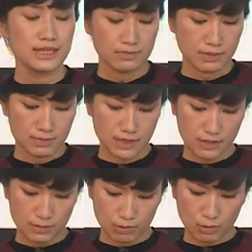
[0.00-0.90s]

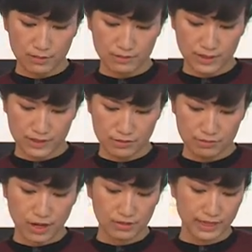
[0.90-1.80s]
Maybe one part
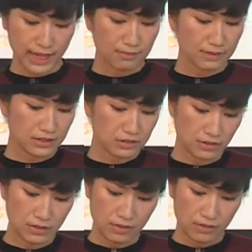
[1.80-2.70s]
from Hamlet
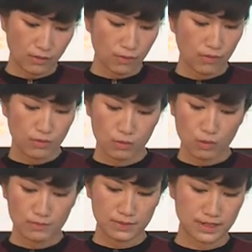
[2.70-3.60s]
or
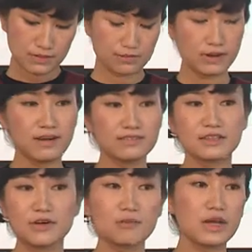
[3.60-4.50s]
one part from
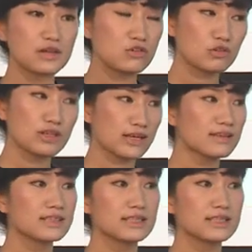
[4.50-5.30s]
Romeo and Juliet,